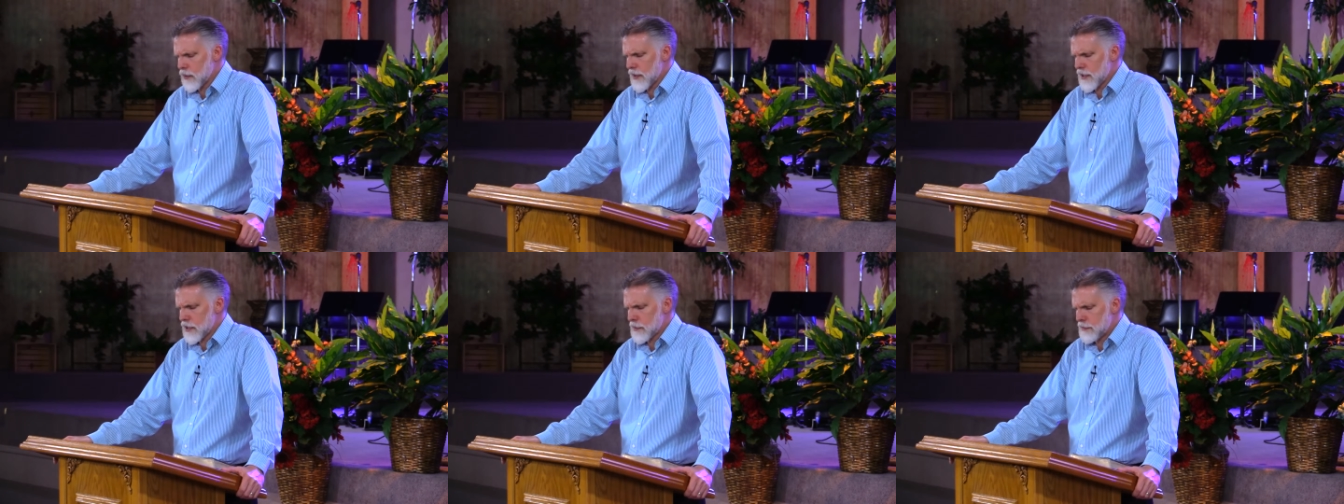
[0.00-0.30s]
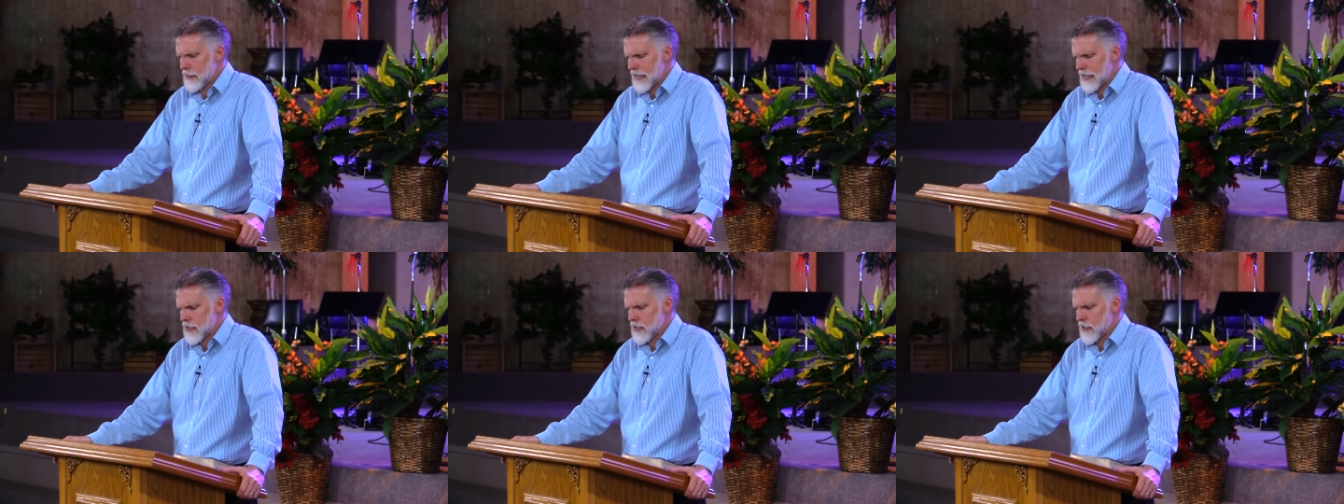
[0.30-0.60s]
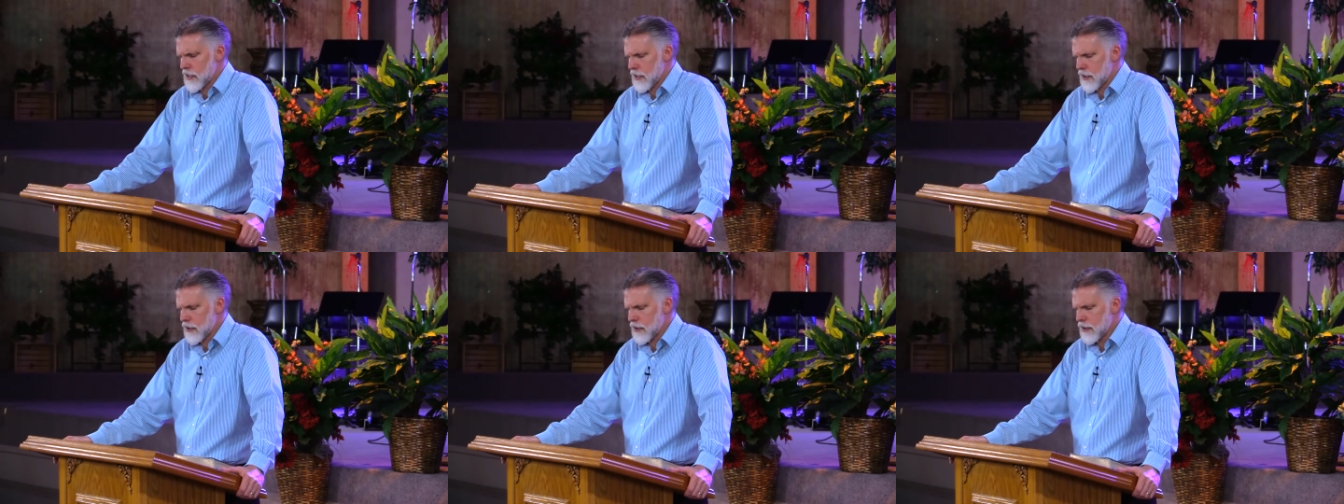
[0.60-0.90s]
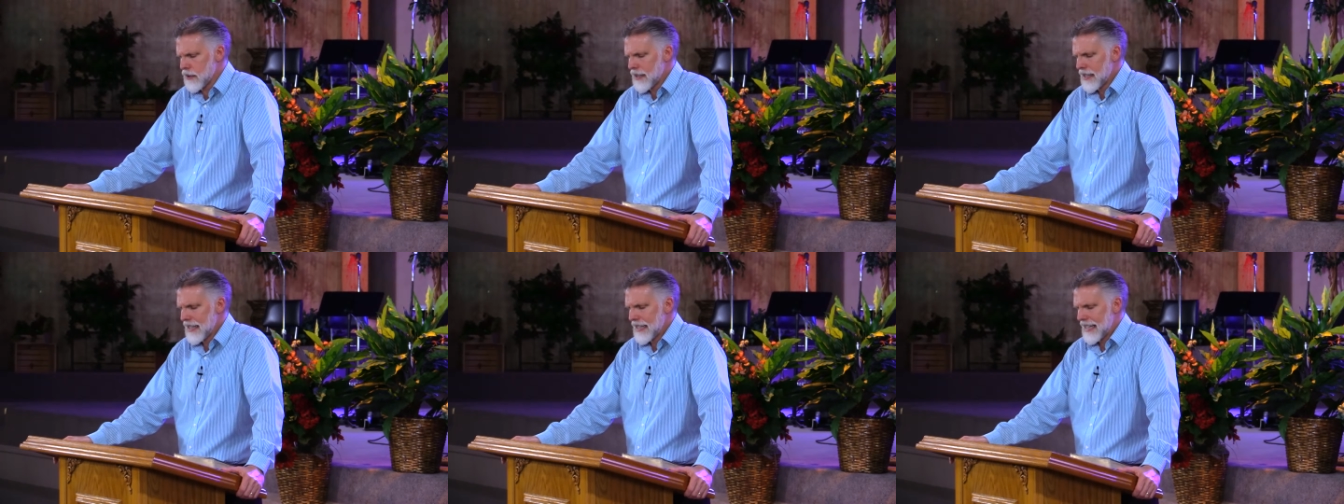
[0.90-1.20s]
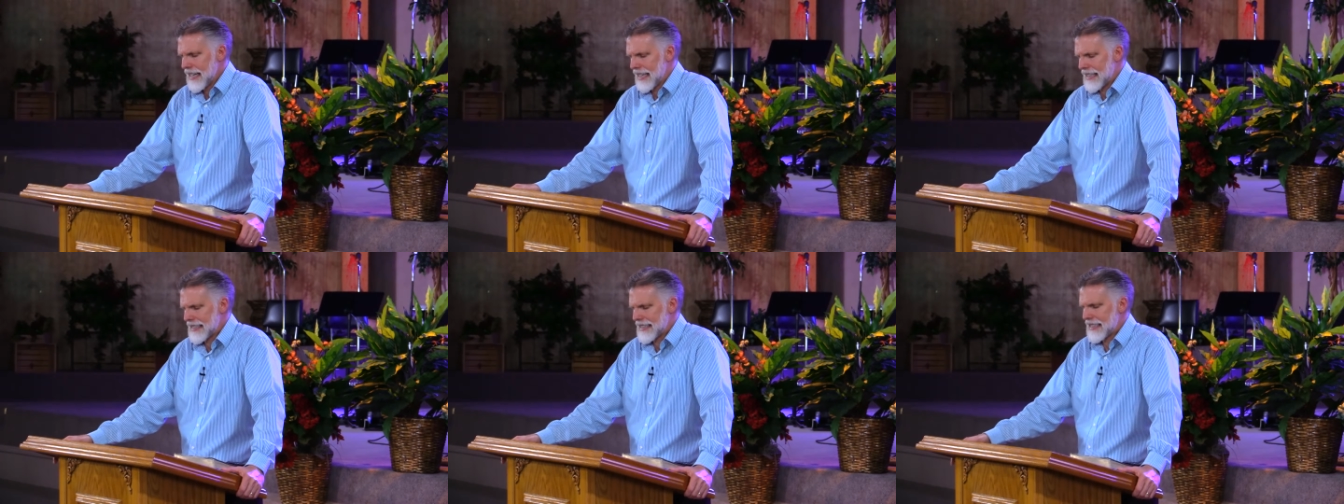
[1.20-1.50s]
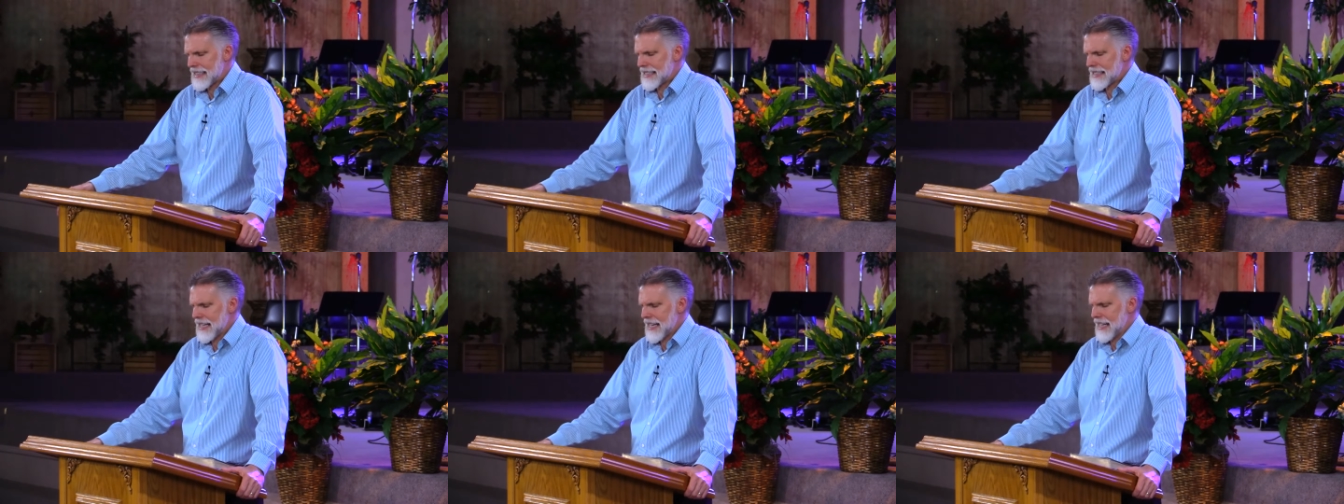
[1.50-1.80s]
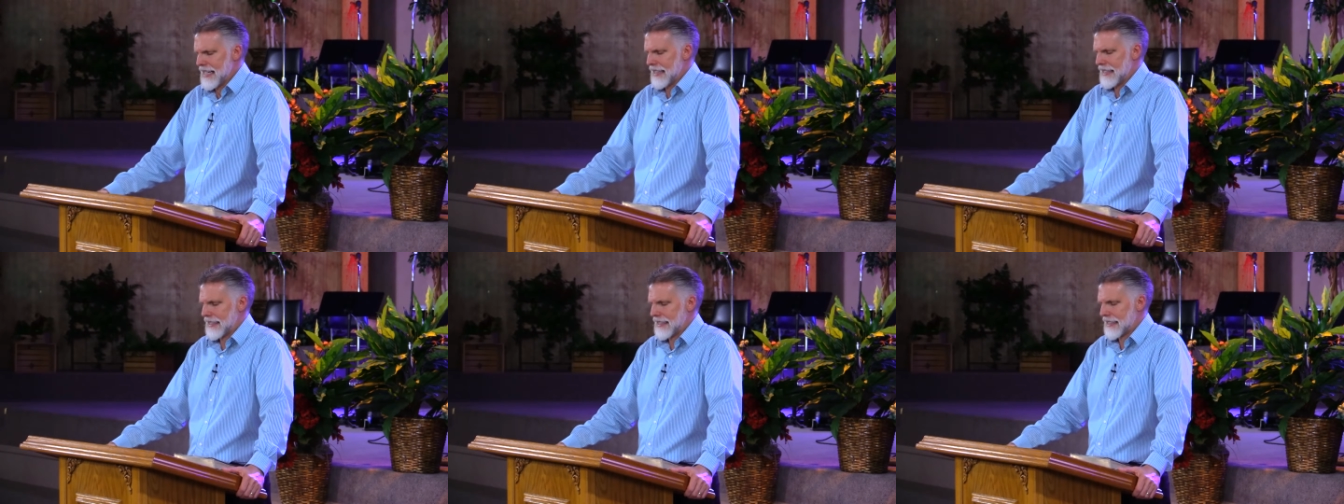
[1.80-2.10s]
which speaks to you as to
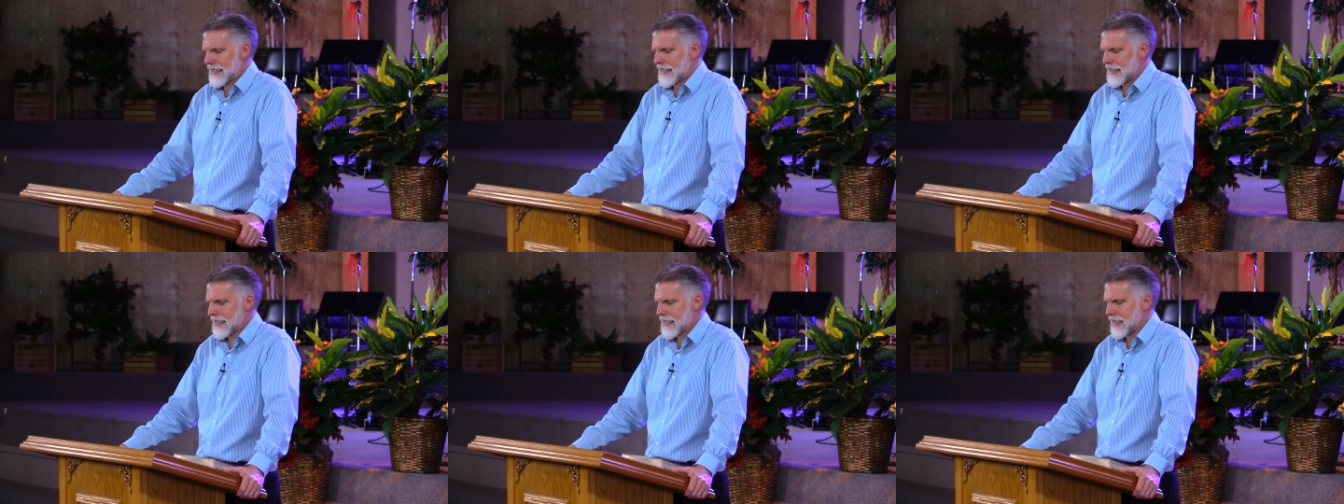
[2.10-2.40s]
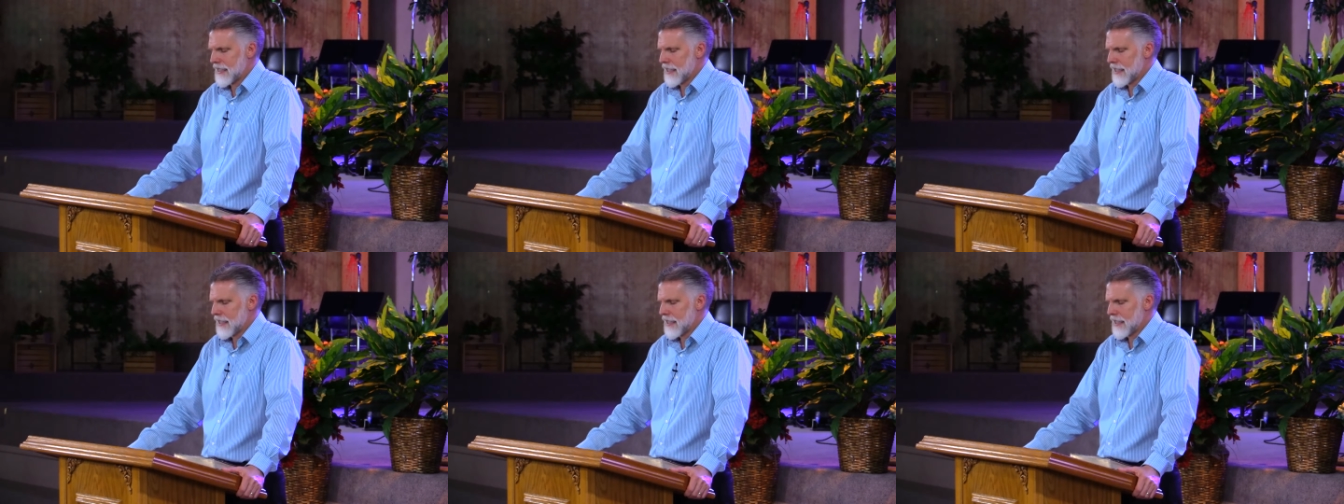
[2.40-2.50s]
sons.